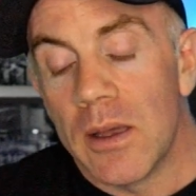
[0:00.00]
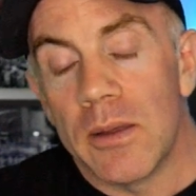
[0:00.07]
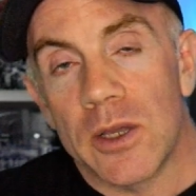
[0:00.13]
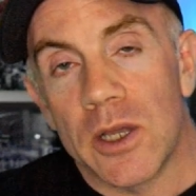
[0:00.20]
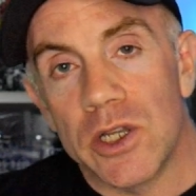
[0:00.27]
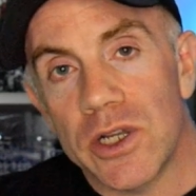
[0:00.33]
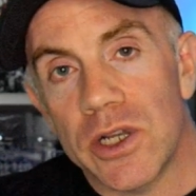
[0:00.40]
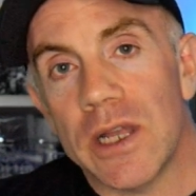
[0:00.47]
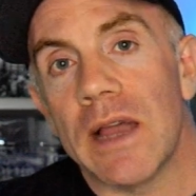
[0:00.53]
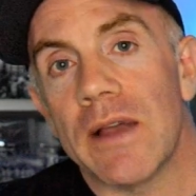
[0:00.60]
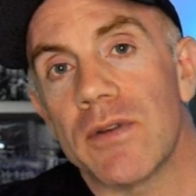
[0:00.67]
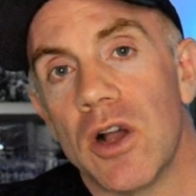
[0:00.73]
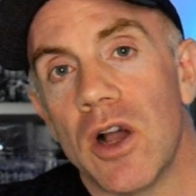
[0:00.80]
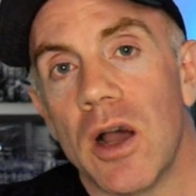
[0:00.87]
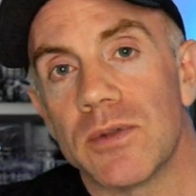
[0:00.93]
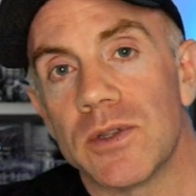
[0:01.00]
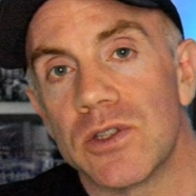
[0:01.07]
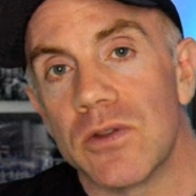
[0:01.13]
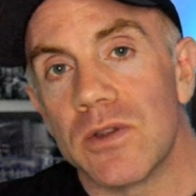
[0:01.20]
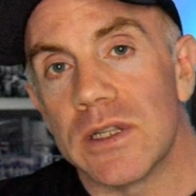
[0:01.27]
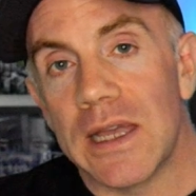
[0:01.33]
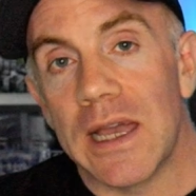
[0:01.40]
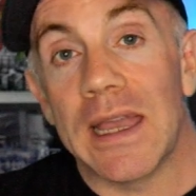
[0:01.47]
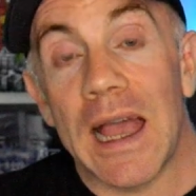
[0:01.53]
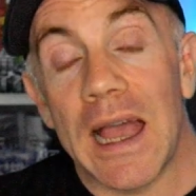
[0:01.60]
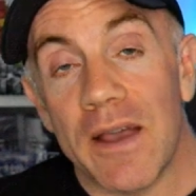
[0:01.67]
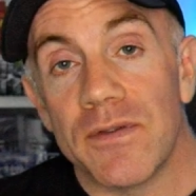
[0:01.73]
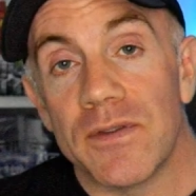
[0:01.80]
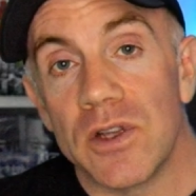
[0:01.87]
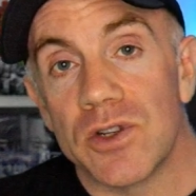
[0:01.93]
Because you're going to have carbs through the day
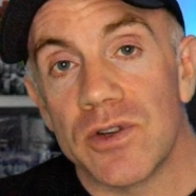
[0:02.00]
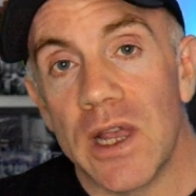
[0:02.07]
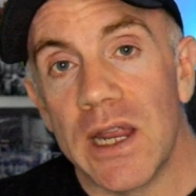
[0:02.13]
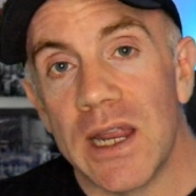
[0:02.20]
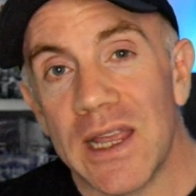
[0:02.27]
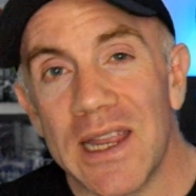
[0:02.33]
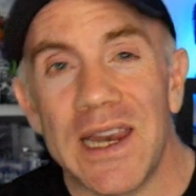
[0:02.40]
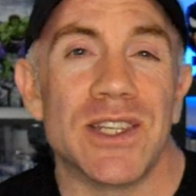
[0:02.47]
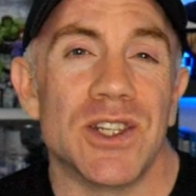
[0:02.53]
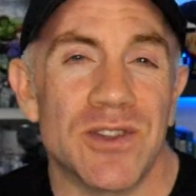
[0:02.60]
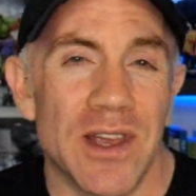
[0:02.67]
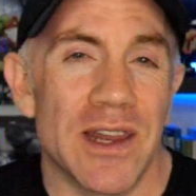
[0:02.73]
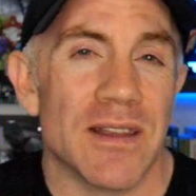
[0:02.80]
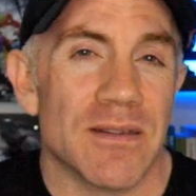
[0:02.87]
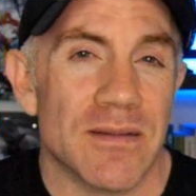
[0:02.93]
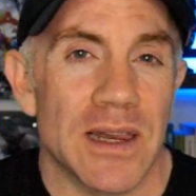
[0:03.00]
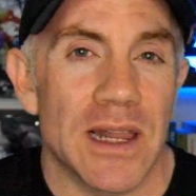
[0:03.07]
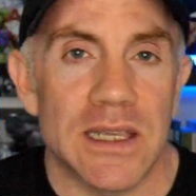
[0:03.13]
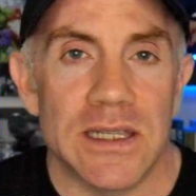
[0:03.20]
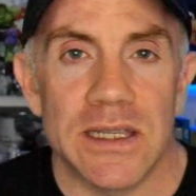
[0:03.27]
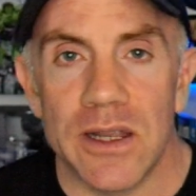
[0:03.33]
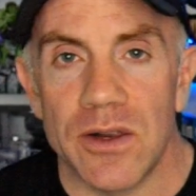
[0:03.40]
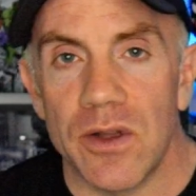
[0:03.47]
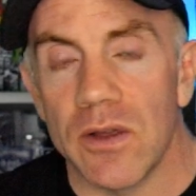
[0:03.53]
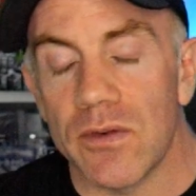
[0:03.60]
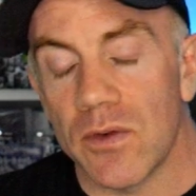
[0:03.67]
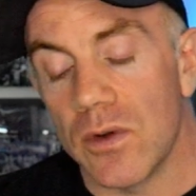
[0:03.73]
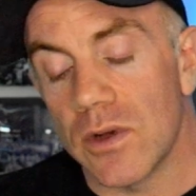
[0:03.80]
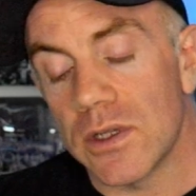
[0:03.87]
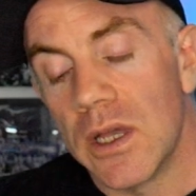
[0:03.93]
after you're training, unless you're training last thing at night, of
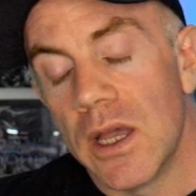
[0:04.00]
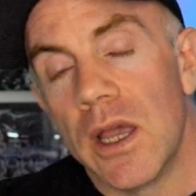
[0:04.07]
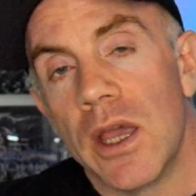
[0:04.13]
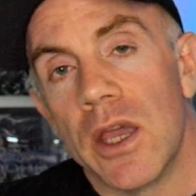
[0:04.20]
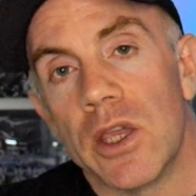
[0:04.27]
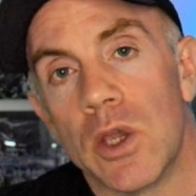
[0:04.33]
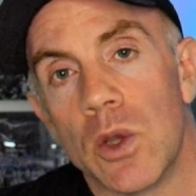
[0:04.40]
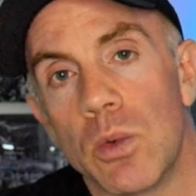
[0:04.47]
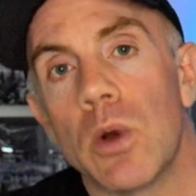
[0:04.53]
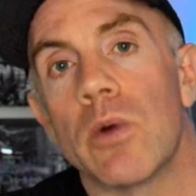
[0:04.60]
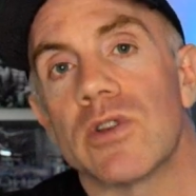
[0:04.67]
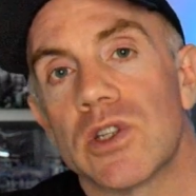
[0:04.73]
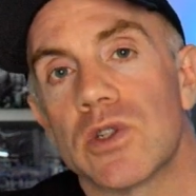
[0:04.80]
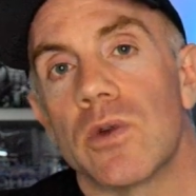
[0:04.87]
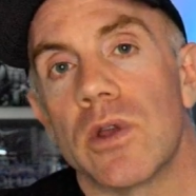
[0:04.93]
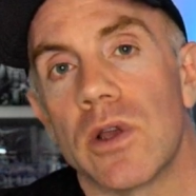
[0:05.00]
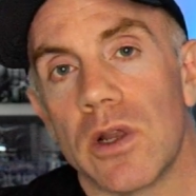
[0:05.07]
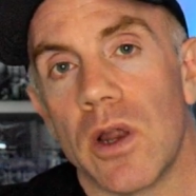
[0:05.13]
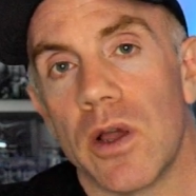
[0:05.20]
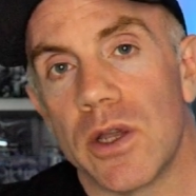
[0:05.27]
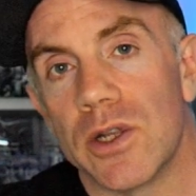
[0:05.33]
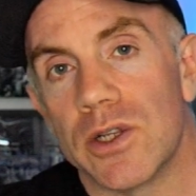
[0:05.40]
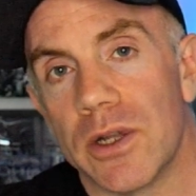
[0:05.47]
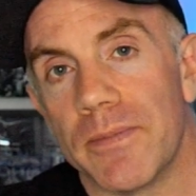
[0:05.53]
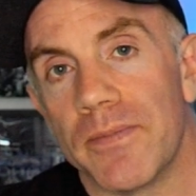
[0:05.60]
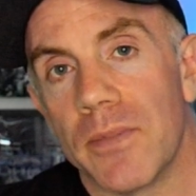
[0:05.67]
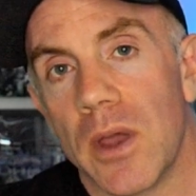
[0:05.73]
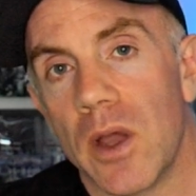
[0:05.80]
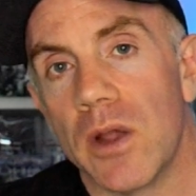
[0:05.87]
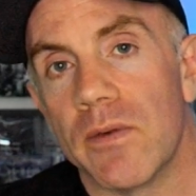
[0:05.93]
course. You will restore your glycogen
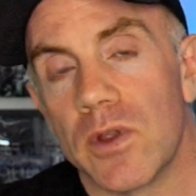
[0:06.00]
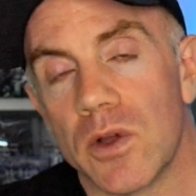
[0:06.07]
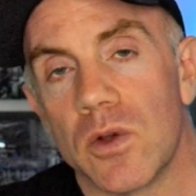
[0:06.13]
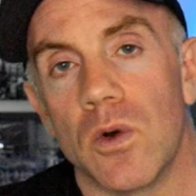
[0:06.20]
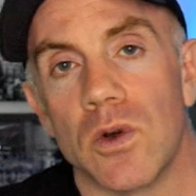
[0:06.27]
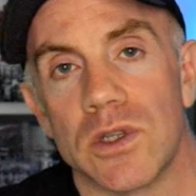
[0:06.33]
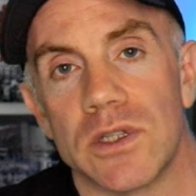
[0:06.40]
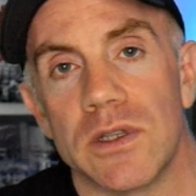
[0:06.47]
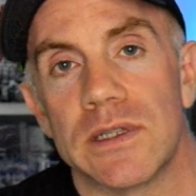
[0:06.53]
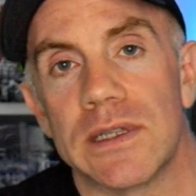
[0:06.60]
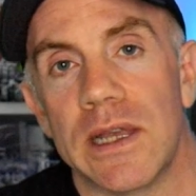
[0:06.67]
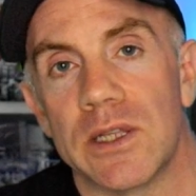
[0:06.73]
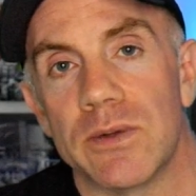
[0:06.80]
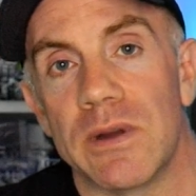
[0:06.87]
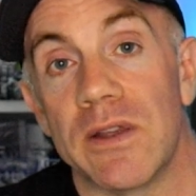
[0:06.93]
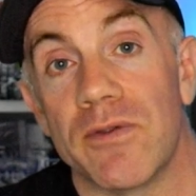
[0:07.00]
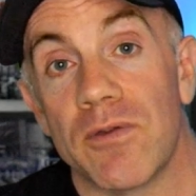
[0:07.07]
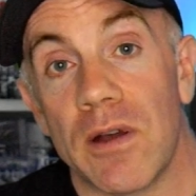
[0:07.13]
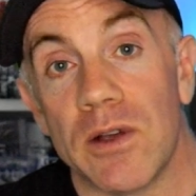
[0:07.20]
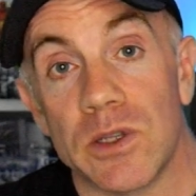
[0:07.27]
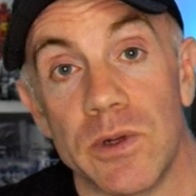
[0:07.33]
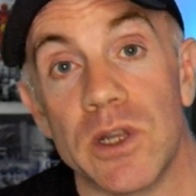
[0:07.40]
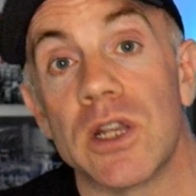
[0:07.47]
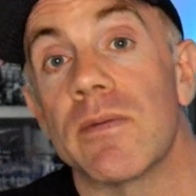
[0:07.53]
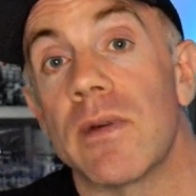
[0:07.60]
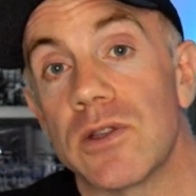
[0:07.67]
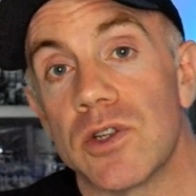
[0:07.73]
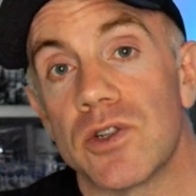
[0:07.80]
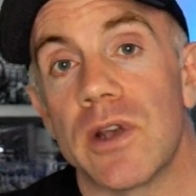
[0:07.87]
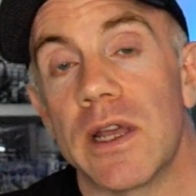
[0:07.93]
over the course of, the, say, twenty-four hours when you come
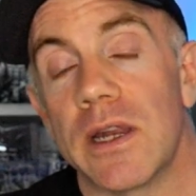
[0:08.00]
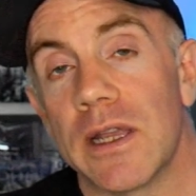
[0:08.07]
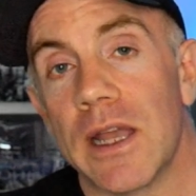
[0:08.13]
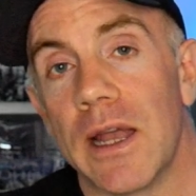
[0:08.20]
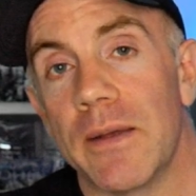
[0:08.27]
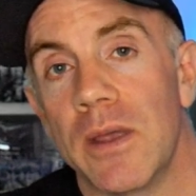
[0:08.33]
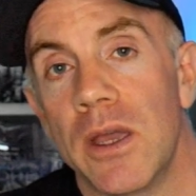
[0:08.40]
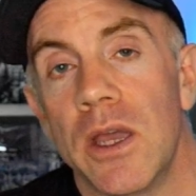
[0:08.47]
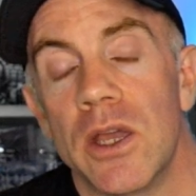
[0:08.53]
around to train again.